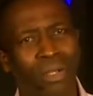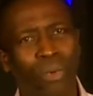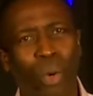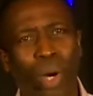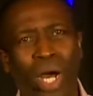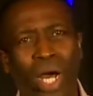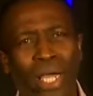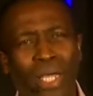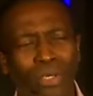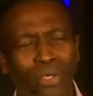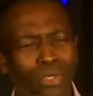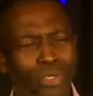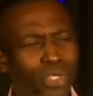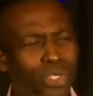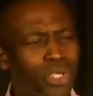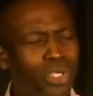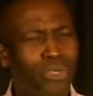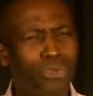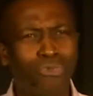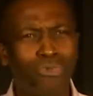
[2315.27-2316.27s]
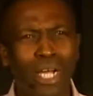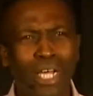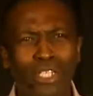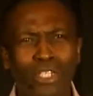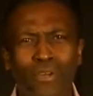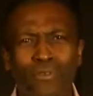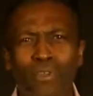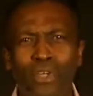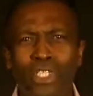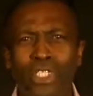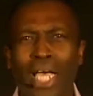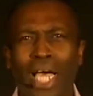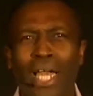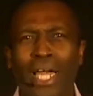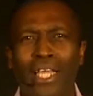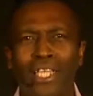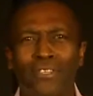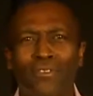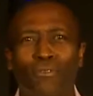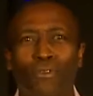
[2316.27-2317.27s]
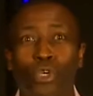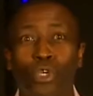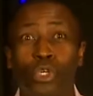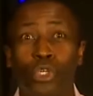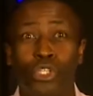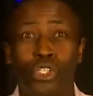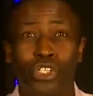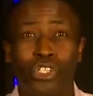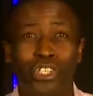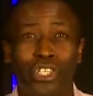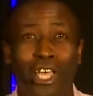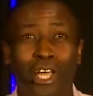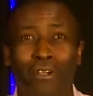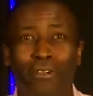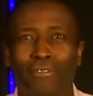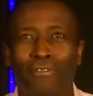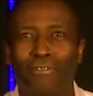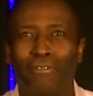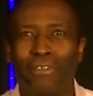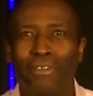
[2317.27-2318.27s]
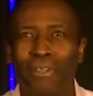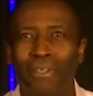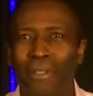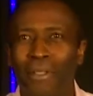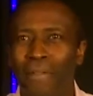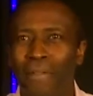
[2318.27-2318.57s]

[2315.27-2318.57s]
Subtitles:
Why? You're using the rest of your talents for yourself.